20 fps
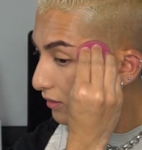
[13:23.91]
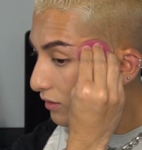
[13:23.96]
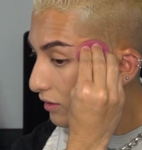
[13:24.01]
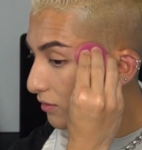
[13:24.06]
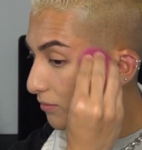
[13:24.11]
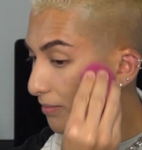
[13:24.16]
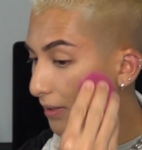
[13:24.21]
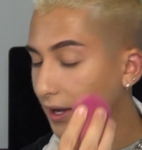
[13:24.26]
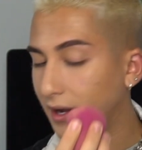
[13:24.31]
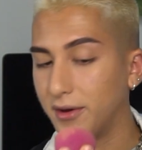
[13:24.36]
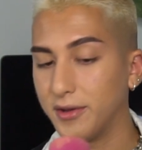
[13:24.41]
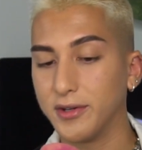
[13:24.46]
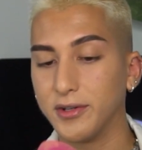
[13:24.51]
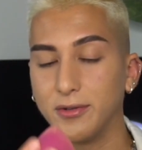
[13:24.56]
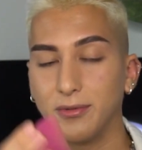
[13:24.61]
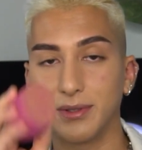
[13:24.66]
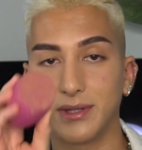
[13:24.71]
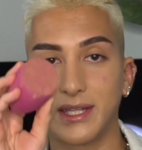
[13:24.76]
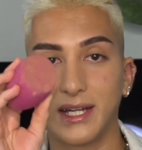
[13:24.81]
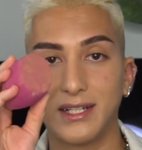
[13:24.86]
the powder
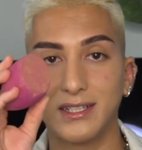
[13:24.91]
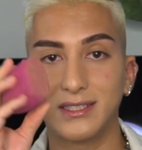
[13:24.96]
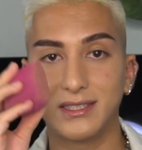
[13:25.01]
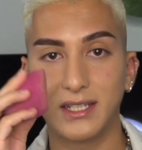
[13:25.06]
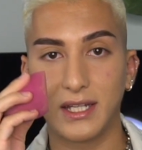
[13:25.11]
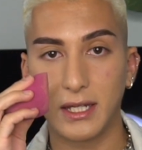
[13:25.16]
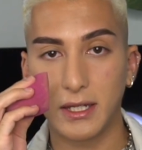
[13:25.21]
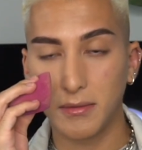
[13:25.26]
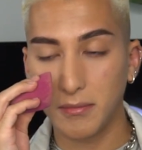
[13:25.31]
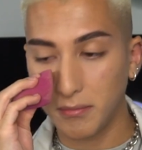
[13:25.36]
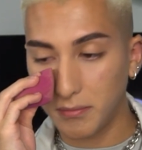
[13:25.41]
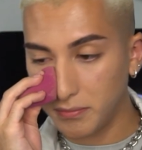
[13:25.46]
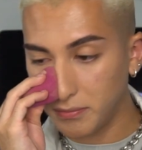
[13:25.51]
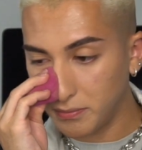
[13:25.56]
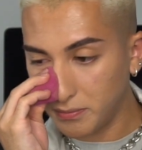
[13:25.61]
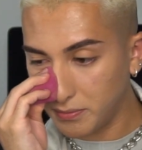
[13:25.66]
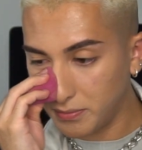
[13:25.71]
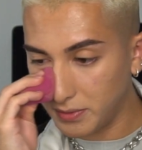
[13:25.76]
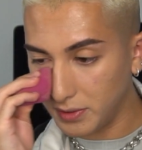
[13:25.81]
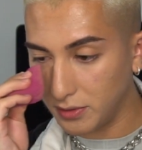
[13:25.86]
with that same
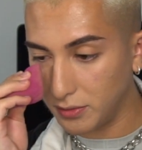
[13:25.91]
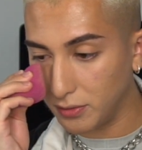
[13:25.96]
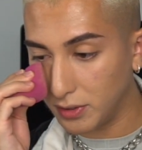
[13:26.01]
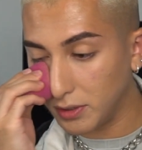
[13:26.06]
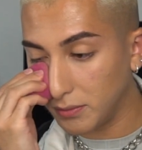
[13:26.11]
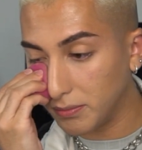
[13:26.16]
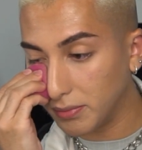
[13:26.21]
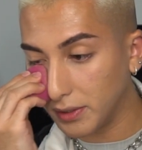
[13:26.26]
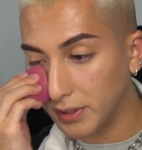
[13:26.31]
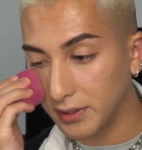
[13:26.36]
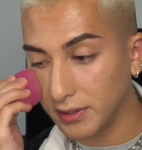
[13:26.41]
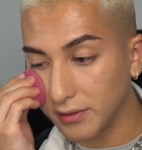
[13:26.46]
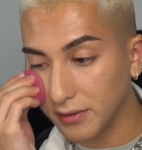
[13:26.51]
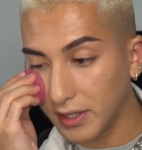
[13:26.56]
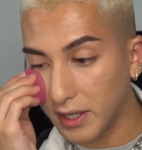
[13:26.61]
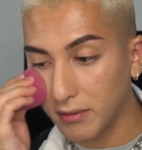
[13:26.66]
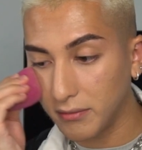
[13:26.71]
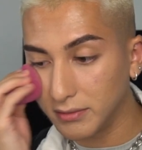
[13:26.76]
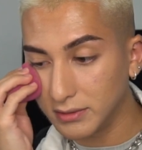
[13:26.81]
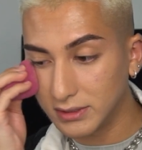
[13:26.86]
beauty blender
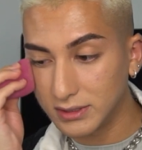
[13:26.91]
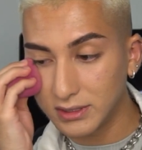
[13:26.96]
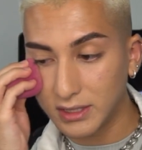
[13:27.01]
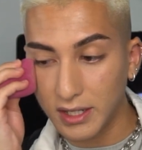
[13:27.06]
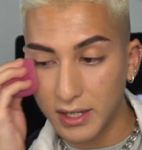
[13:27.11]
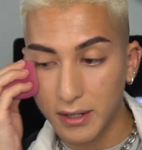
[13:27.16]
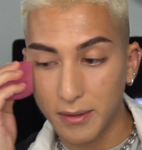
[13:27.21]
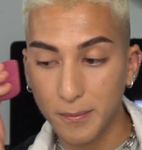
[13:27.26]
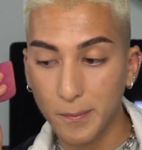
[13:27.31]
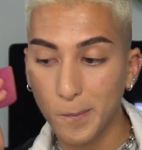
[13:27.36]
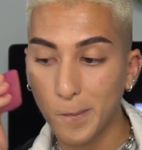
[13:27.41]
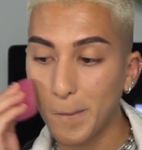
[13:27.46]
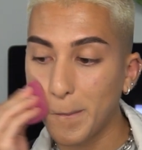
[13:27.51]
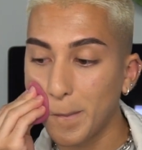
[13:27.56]
that was damp